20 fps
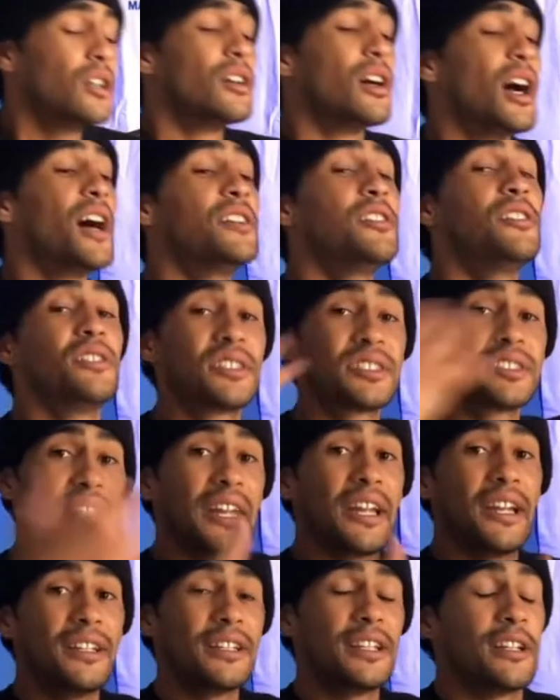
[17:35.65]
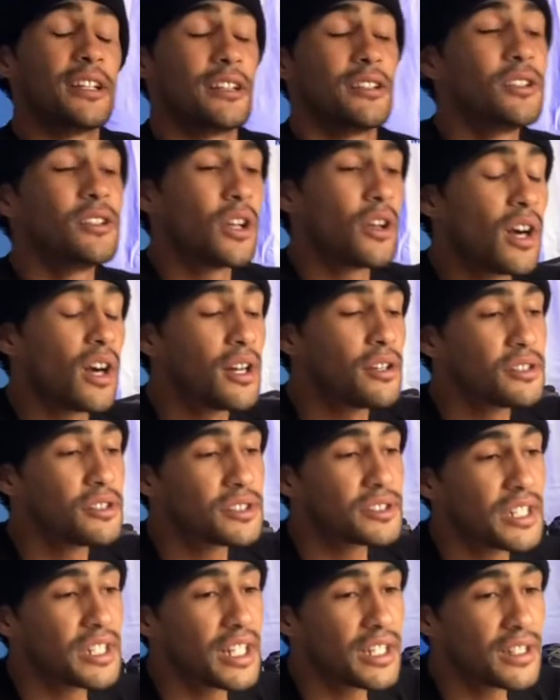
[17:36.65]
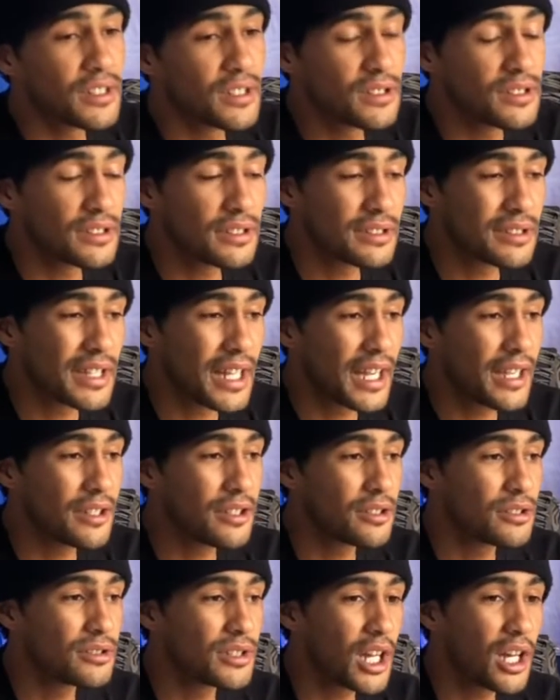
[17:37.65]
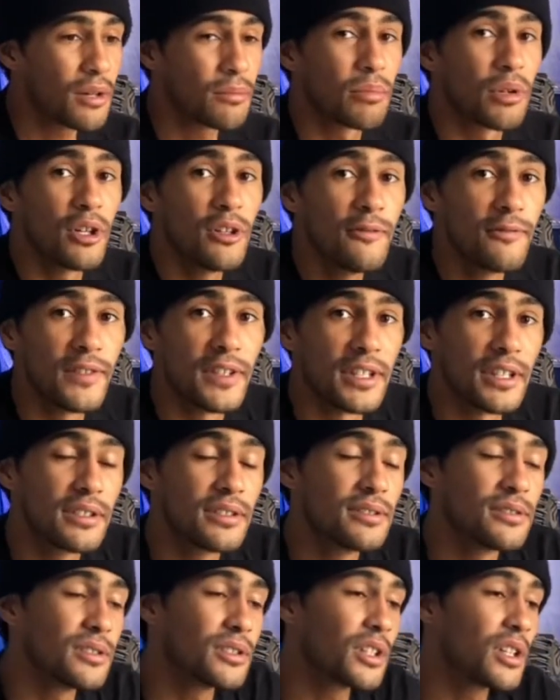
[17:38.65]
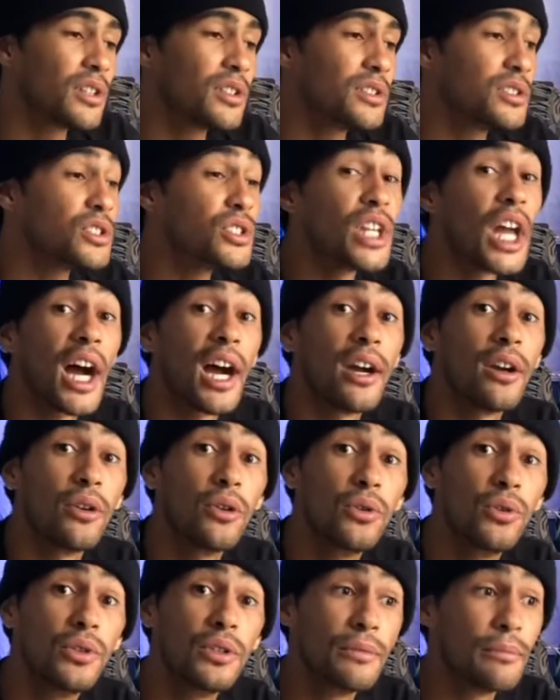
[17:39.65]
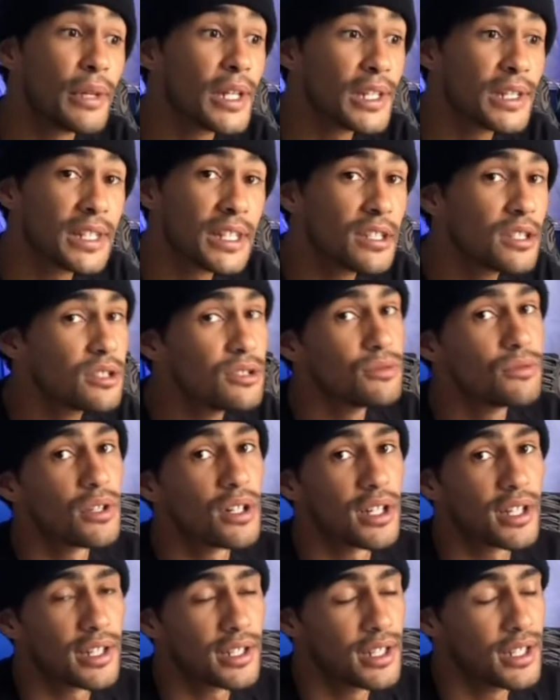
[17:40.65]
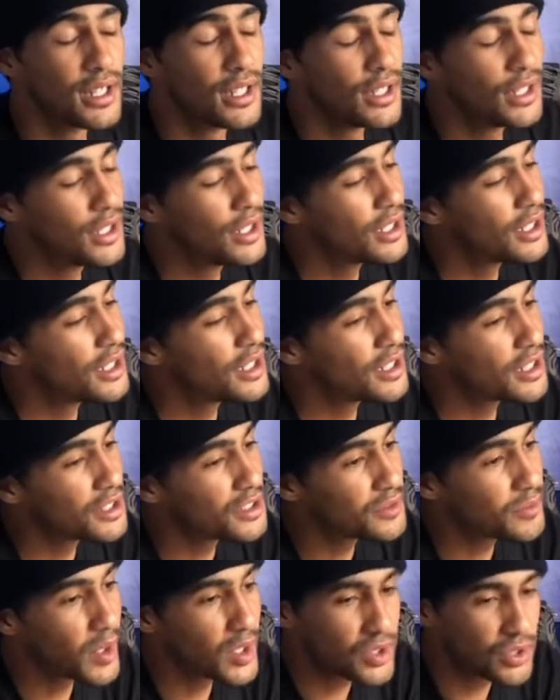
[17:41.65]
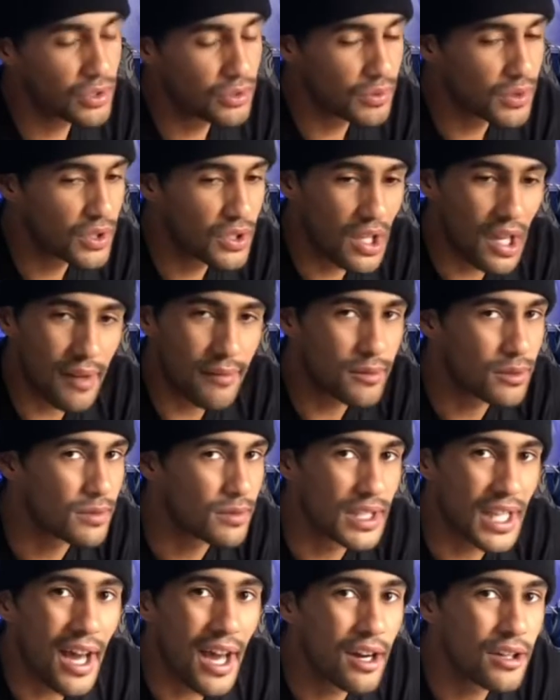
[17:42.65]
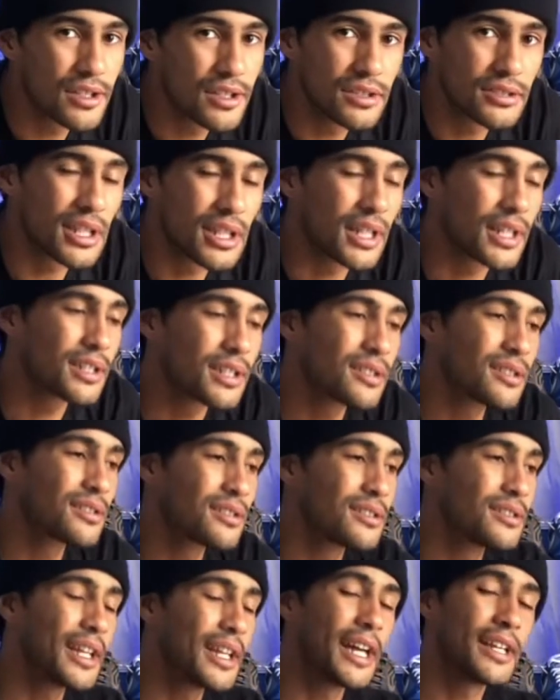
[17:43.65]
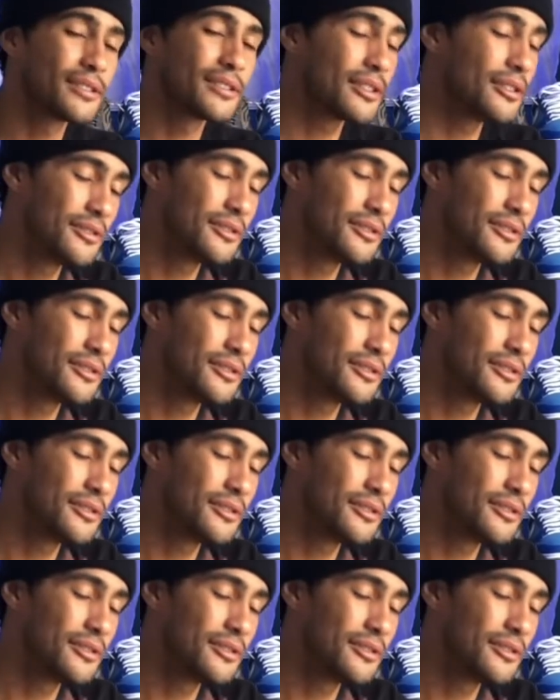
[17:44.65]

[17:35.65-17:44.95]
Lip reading: understanding, you know, understanding that you're not perfect, you know, and you're not who you may think you are, especially when you have a reality check. I